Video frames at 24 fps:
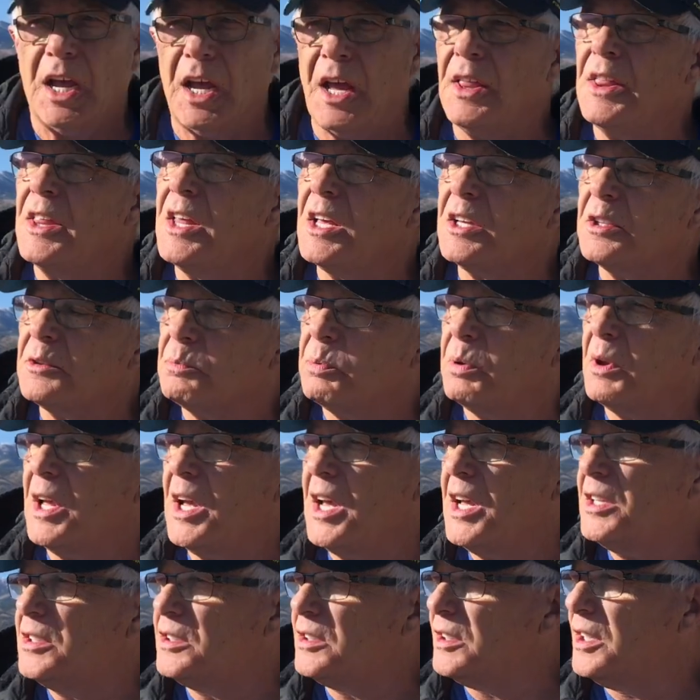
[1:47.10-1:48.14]
And this
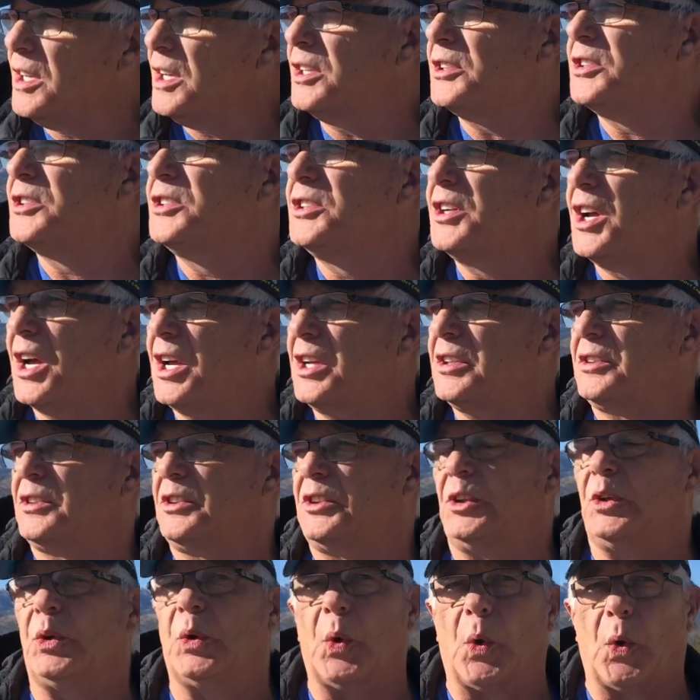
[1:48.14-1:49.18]
place is
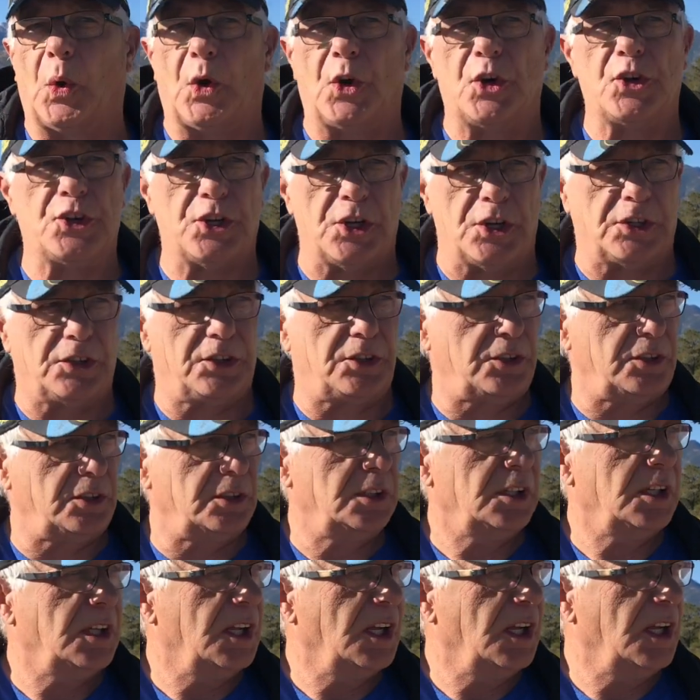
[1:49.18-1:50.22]
just gorgeous.
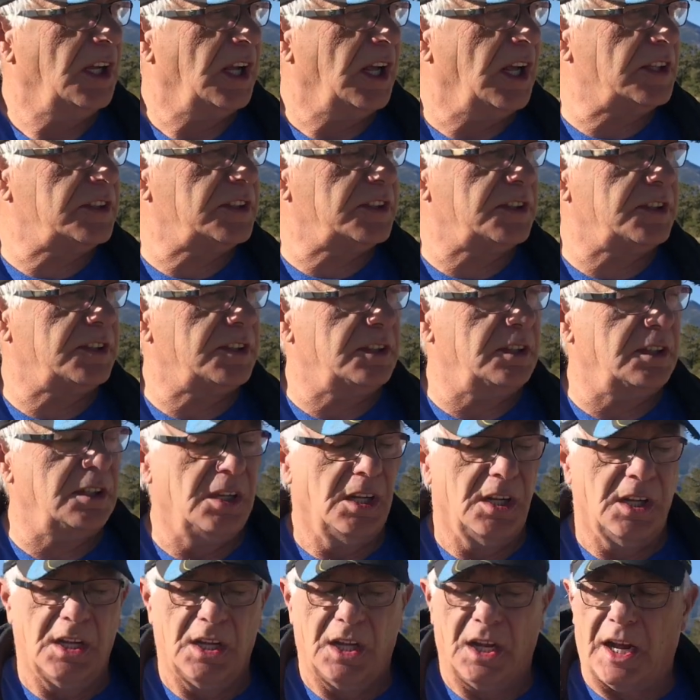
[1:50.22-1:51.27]
It's
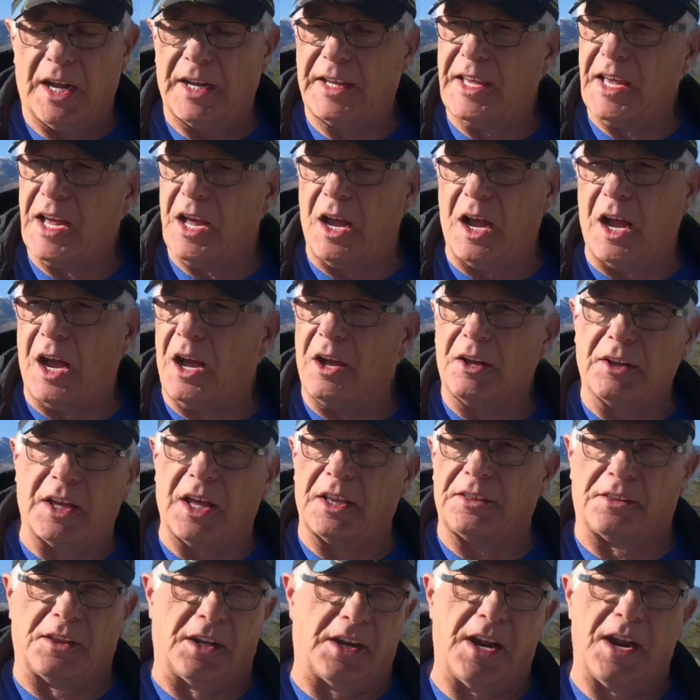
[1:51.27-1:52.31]
I will
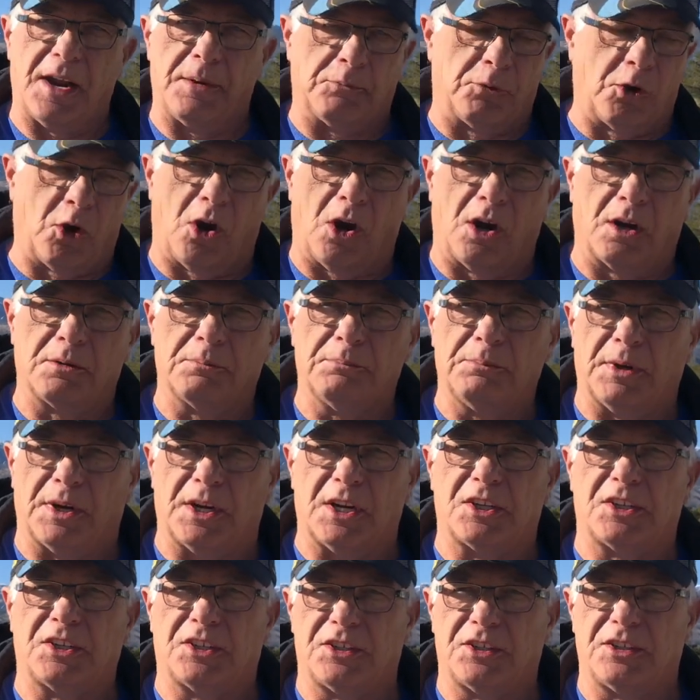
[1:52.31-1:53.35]
get the name wrong, but
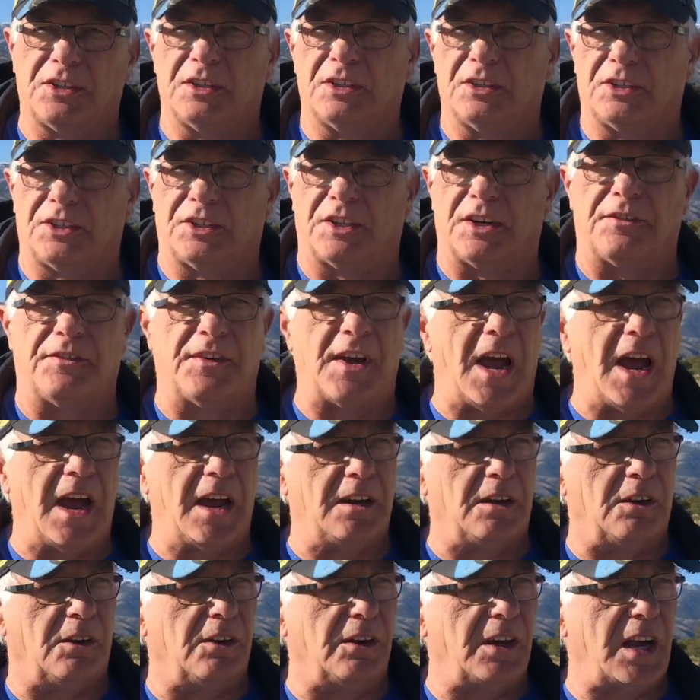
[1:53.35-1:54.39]
it's
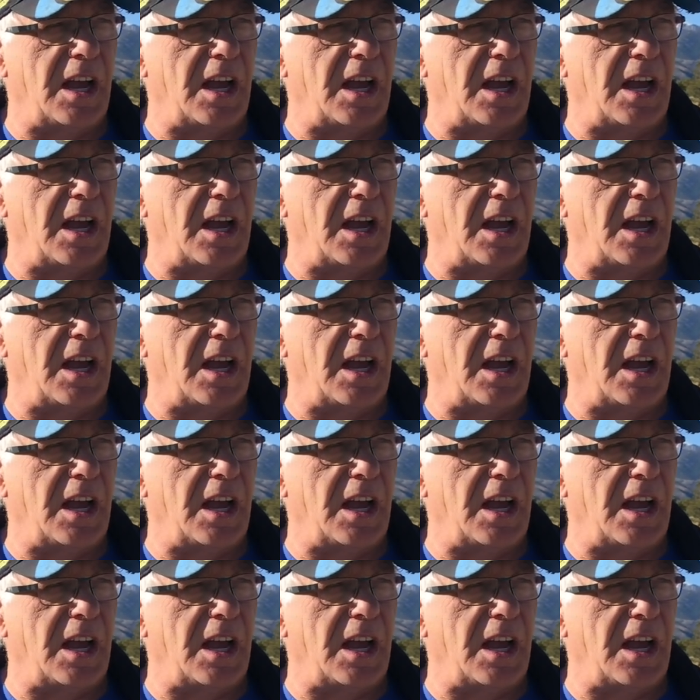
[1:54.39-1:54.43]
Shavano,